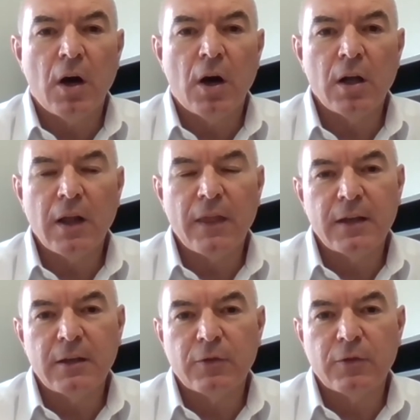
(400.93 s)
All of that
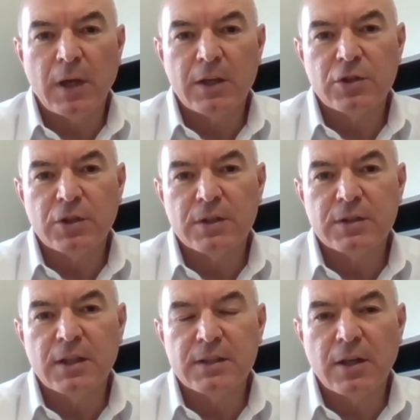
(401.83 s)
information
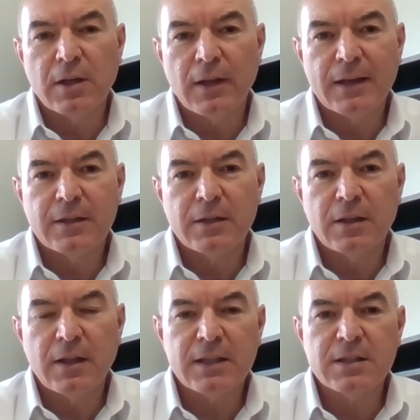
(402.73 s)
is collected,
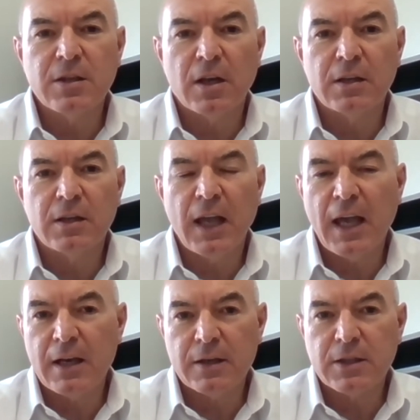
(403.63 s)
and that's done
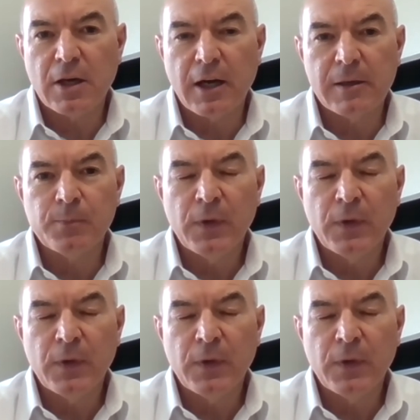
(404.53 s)
ahead of time.